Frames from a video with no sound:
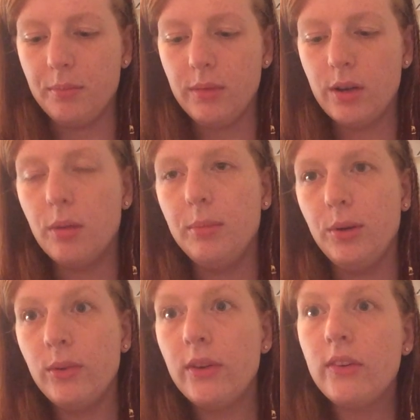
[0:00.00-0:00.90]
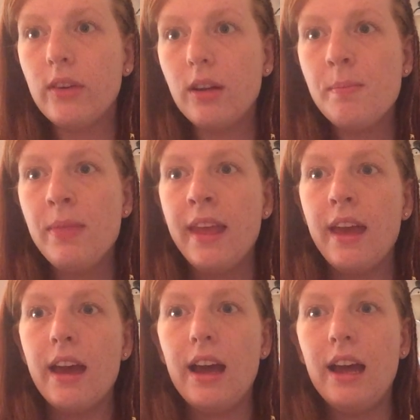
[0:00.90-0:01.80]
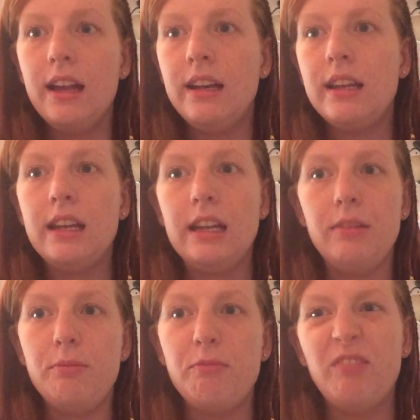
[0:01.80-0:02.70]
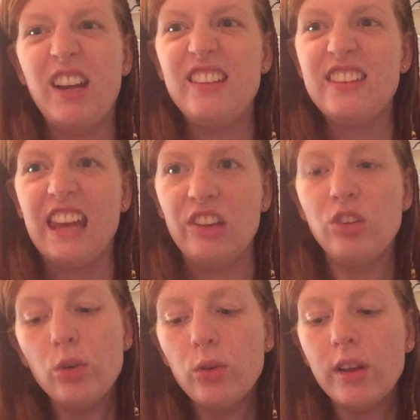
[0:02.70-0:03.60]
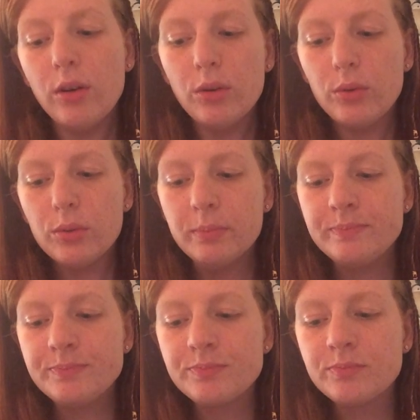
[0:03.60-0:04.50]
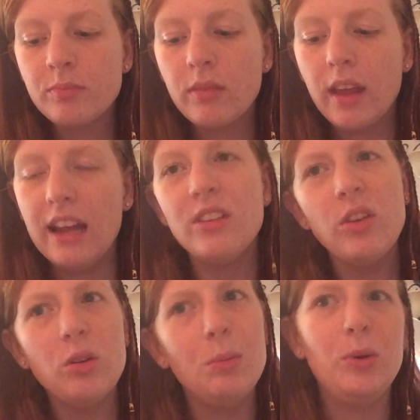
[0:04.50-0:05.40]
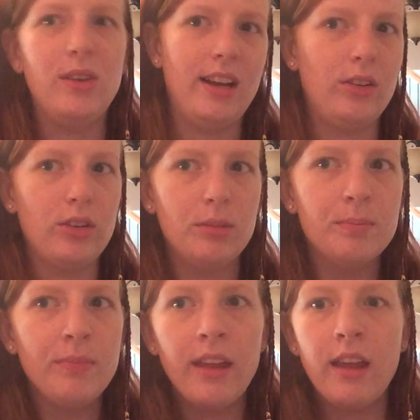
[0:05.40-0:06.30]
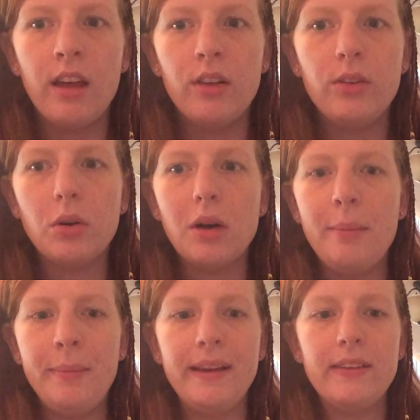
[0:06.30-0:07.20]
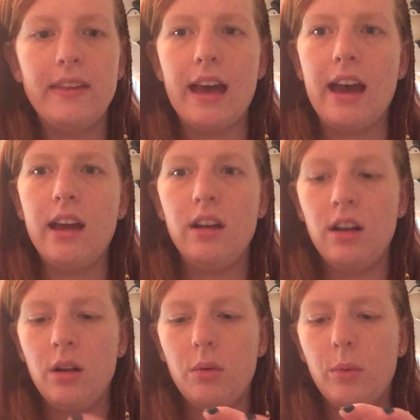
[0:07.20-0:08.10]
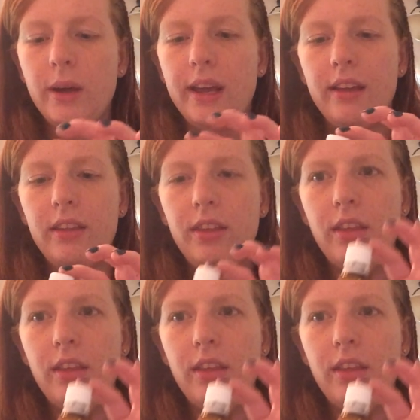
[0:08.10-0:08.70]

your immune system and it fights cancer cells. And it's also a mood enhancer. So I mix that with